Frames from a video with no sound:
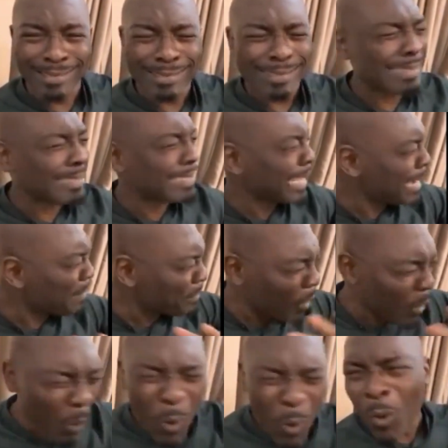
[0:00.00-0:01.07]
Same
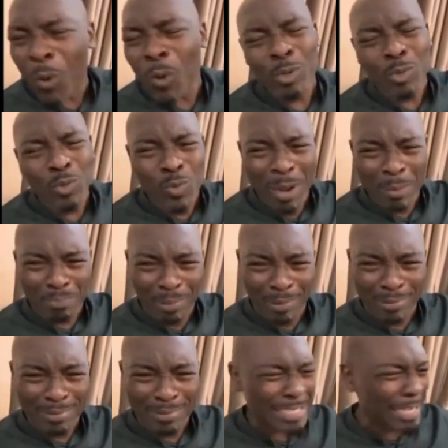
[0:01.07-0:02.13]
old
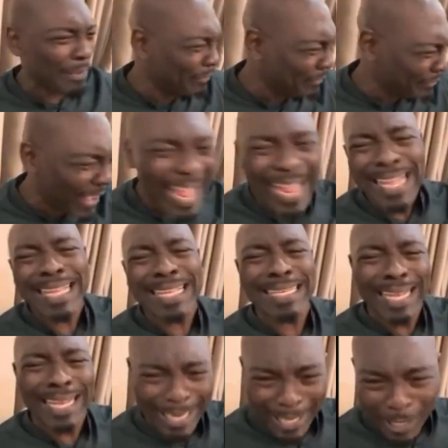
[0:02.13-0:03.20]
weapon, divide
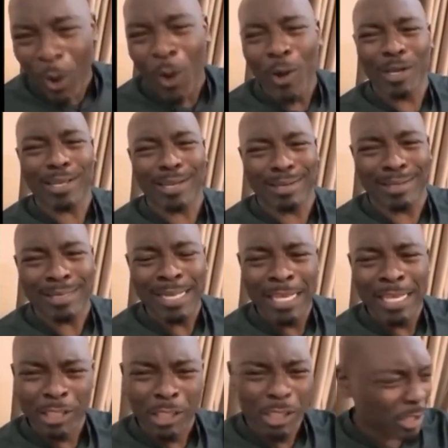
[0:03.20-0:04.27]
and conquer.
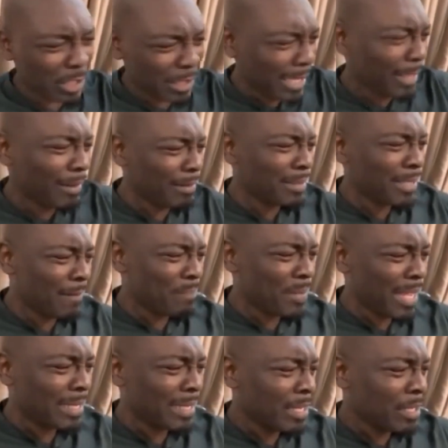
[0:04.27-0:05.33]
Just tell them
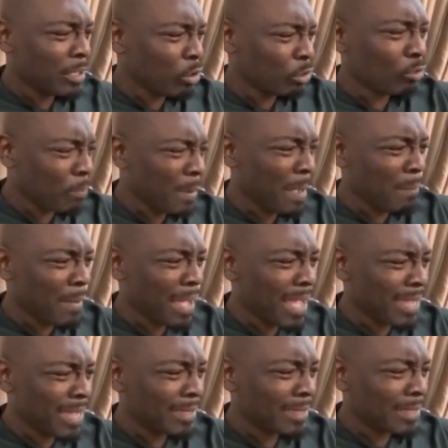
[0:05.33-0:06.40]
that Yoruba
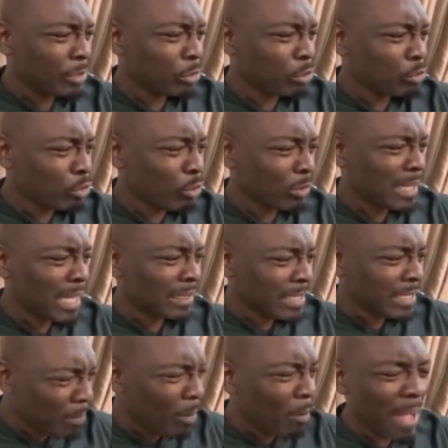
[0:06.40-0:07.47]
man should know that
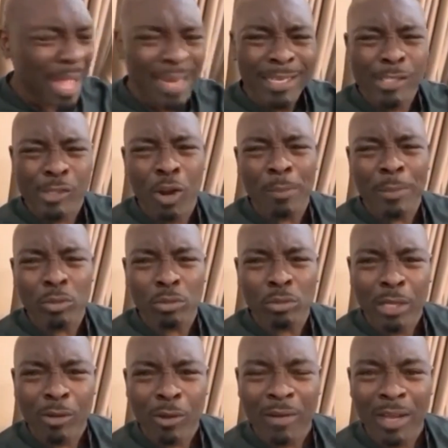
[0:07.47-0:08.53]
Igbo man is coming to
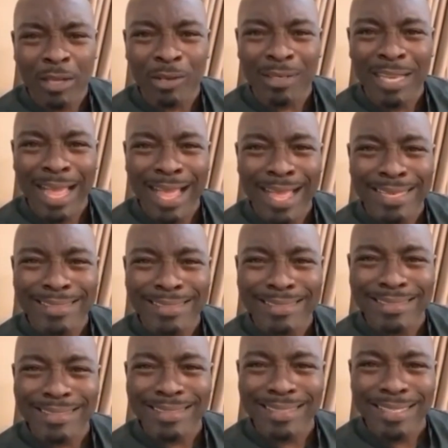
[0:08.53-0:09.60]
take over your
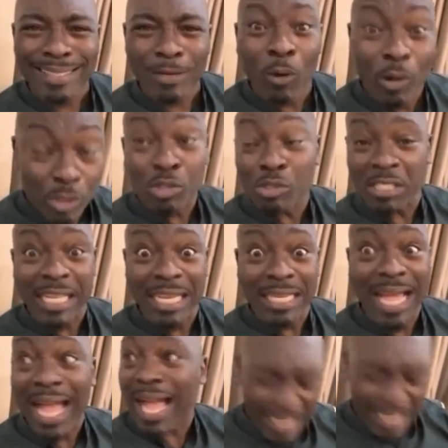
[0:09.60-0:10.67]
land. Once you say
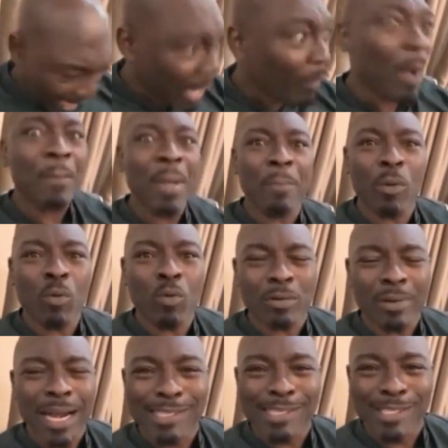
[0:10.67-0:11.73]
that, our people will
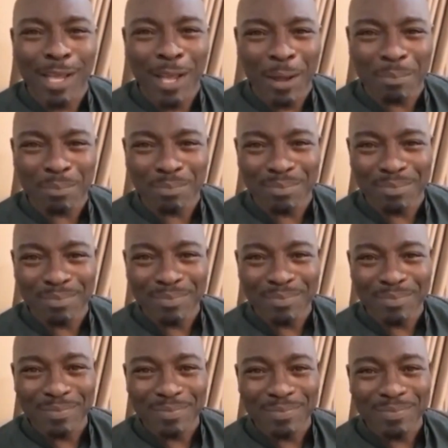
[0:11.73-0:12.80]
rise up.
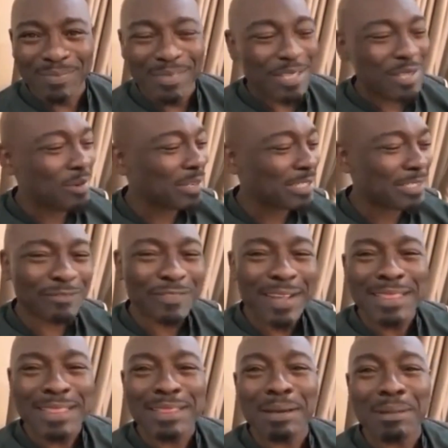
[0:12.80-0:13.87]
It was
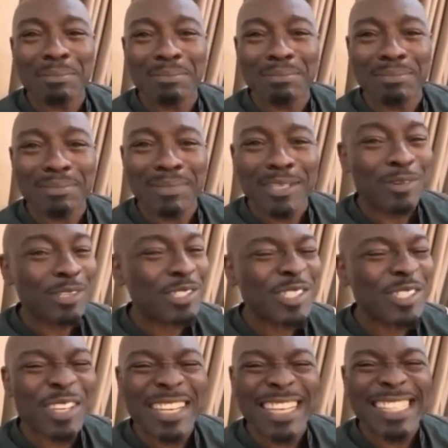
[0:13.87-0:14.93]
phantom. It was
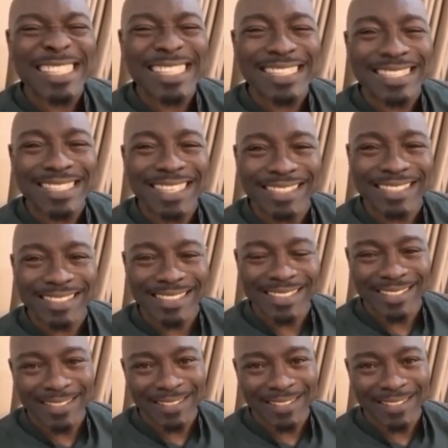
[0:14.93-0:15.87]
non-existent.